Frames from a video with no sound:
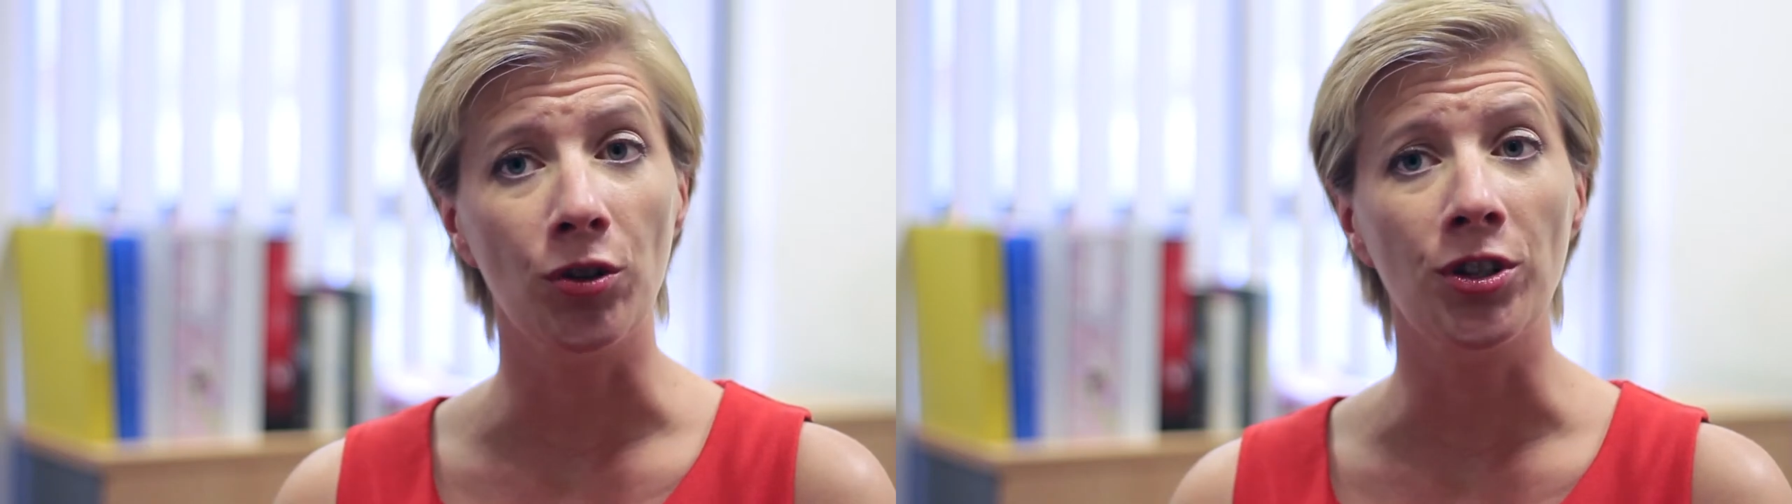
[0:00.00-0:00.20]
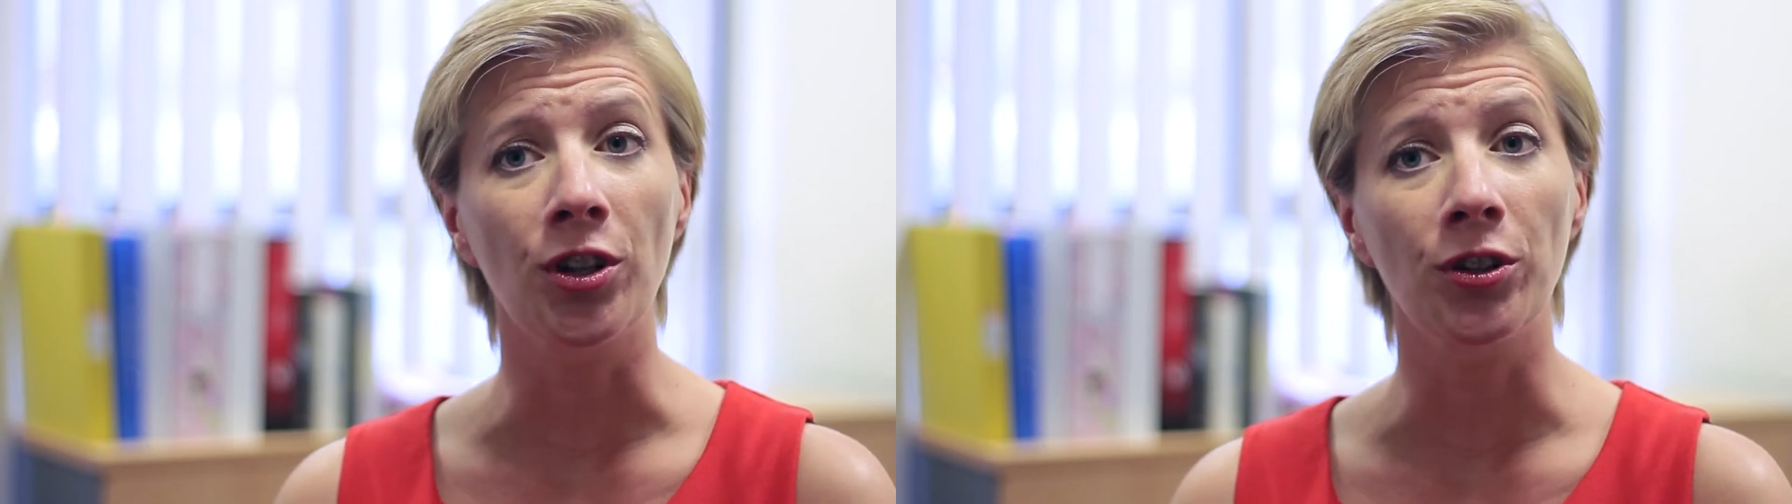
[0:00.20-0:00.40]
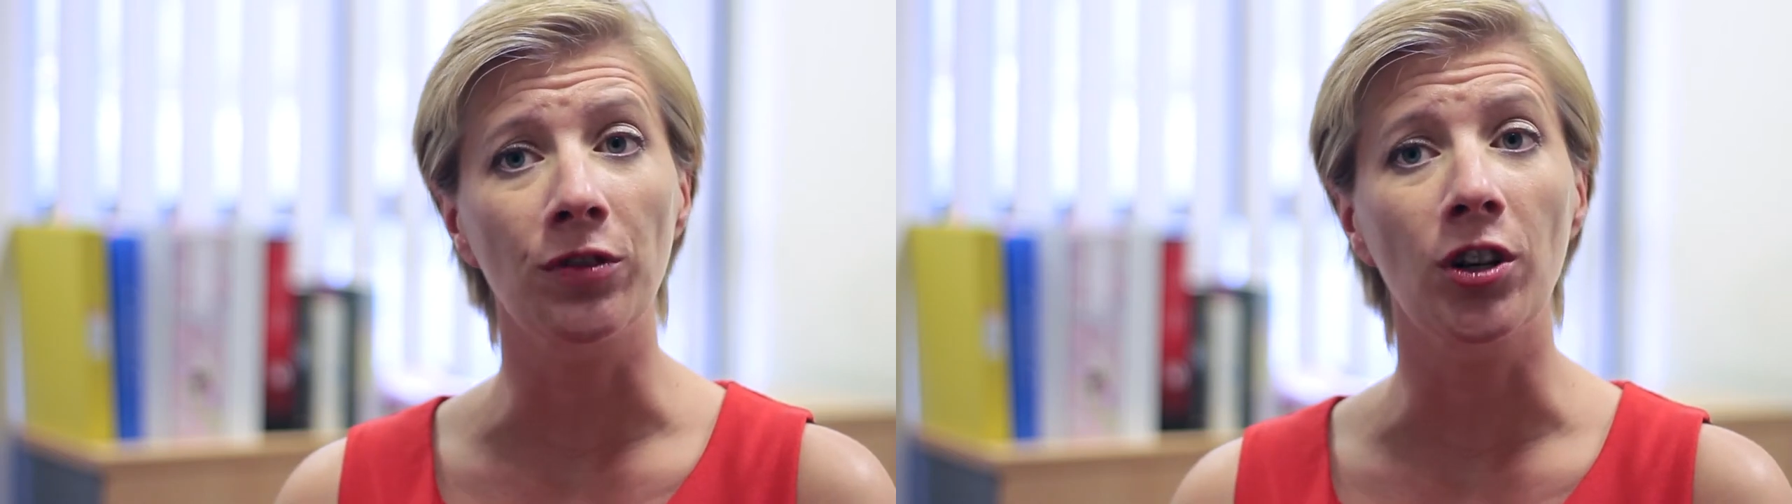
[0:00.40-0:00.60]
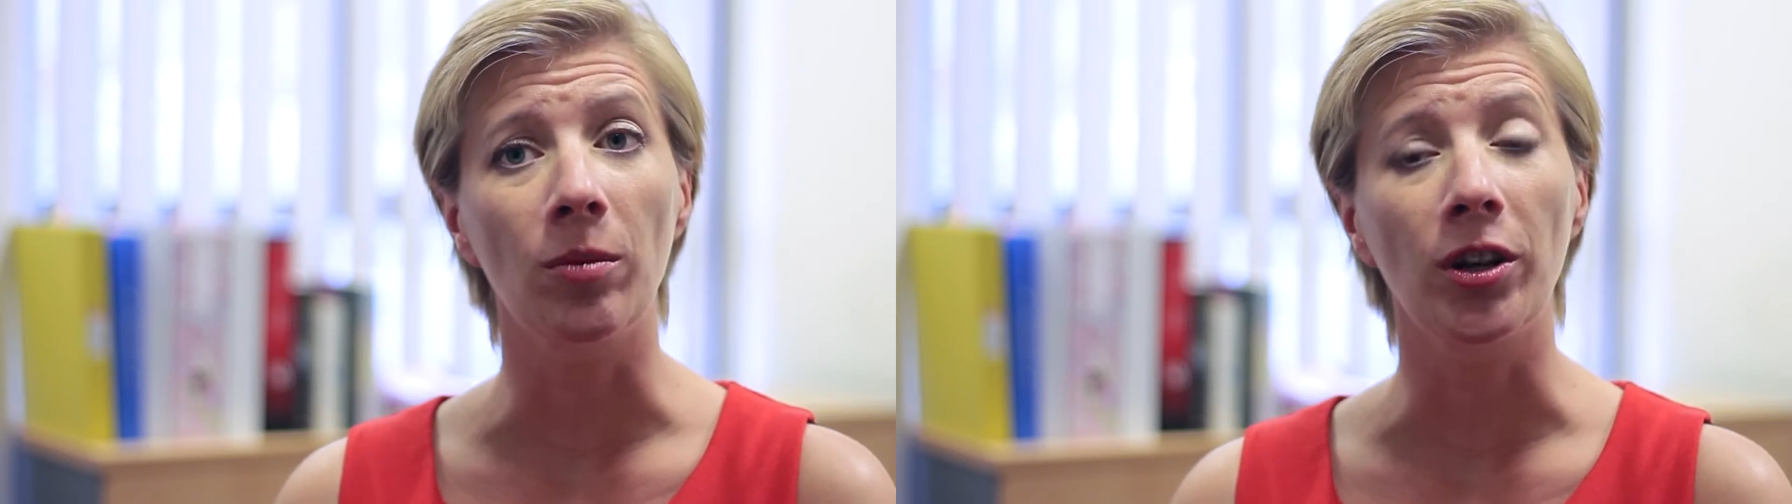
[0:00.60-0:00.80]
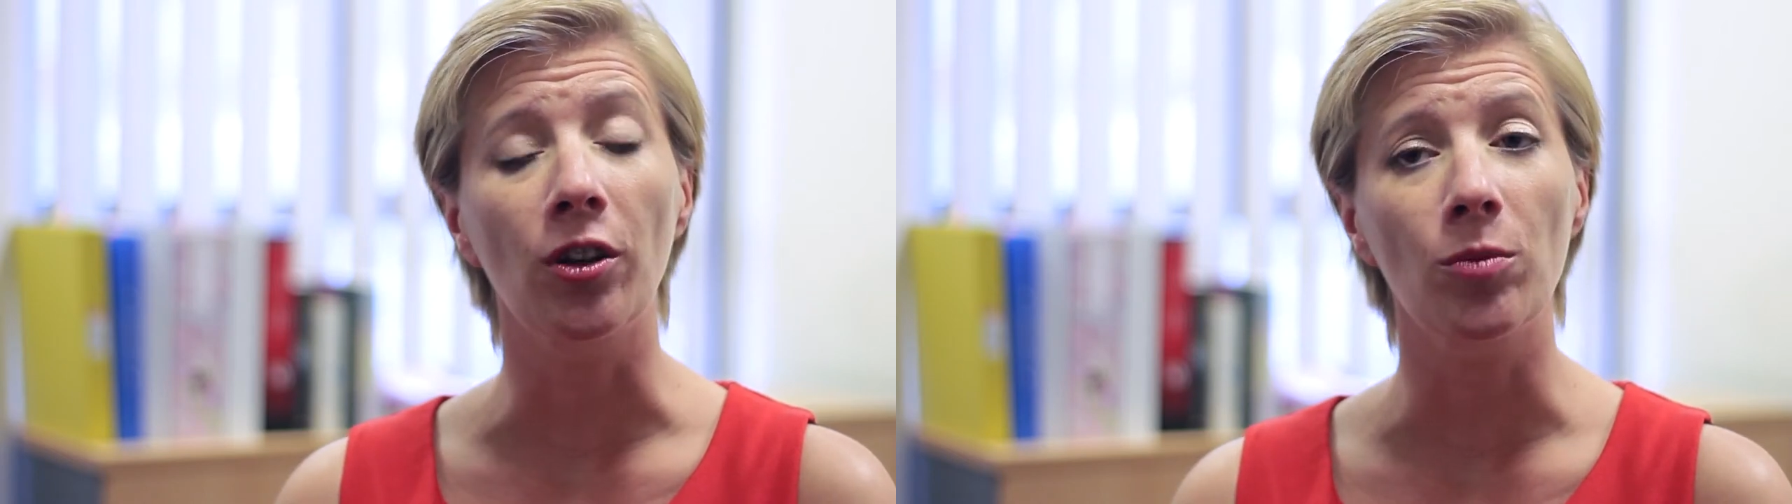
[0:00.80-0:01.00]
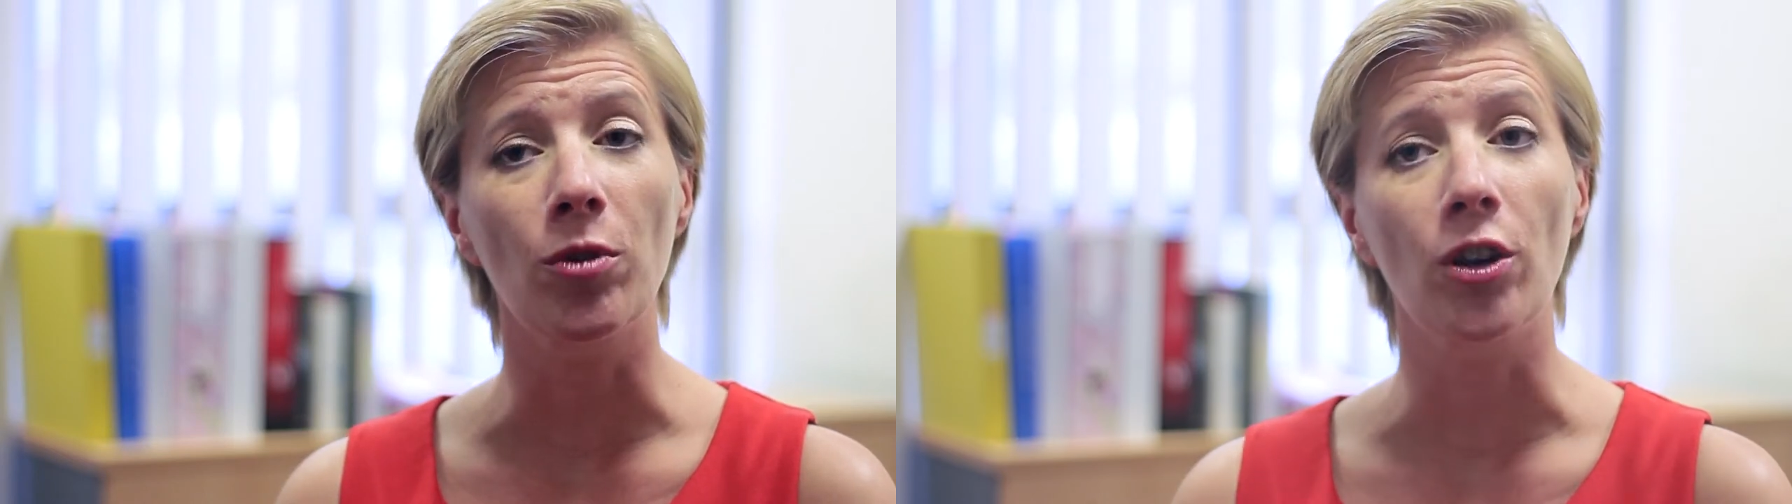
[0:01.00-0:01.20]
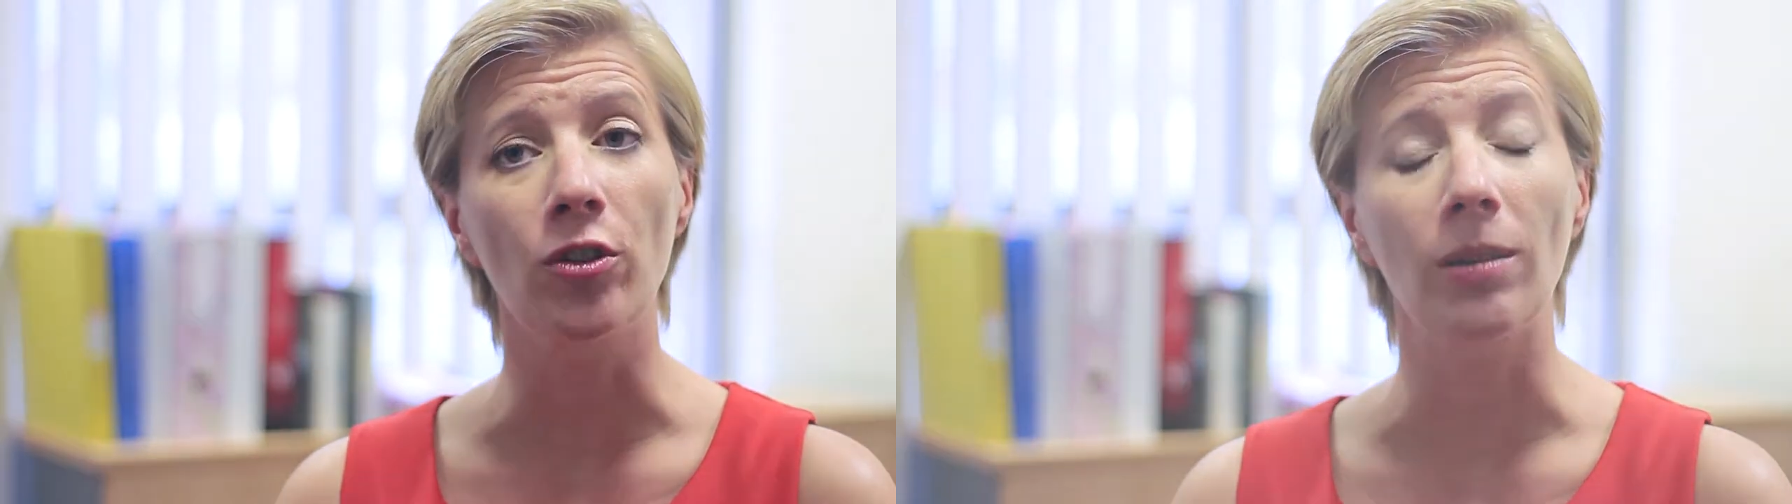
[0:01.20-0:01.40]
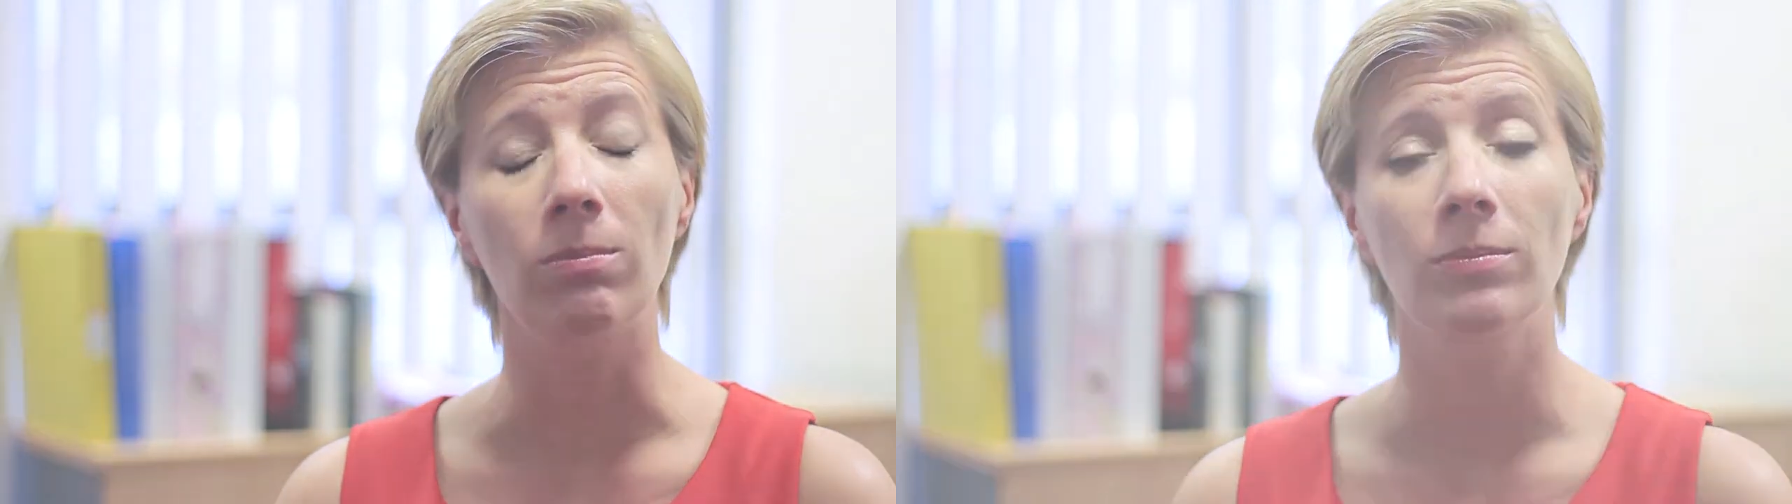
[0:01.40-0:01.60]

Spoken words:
result of coming on the programme.